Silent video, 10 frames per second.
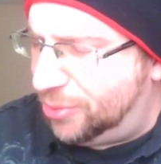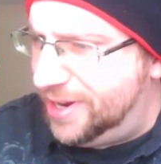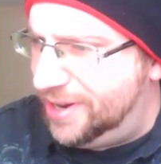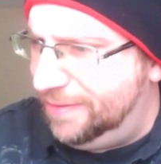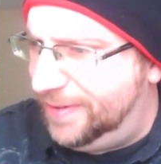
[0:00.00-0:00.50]

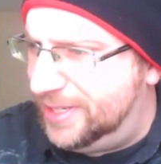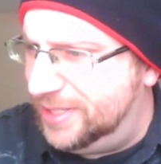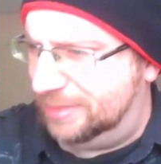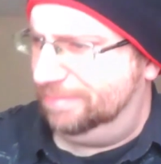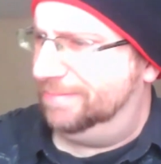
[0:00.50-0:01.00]
grin on her
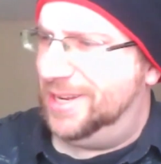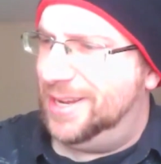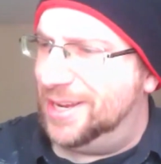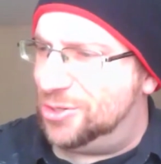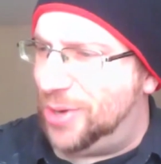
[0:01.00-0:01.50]
face.
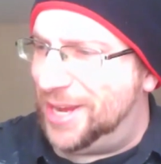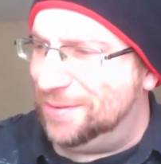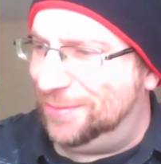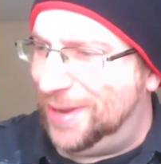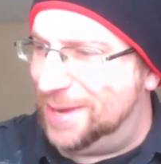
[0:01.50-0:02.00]
A
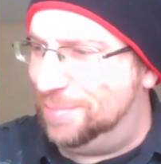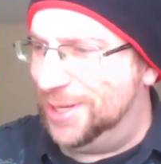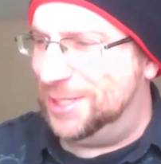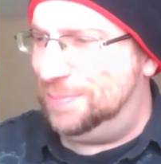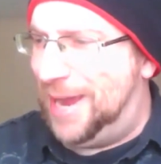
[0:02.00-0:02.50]
dragonfly
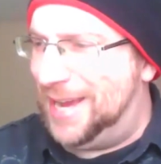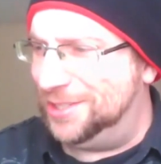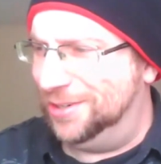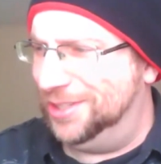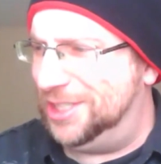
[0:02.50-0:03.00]
buzzes past her.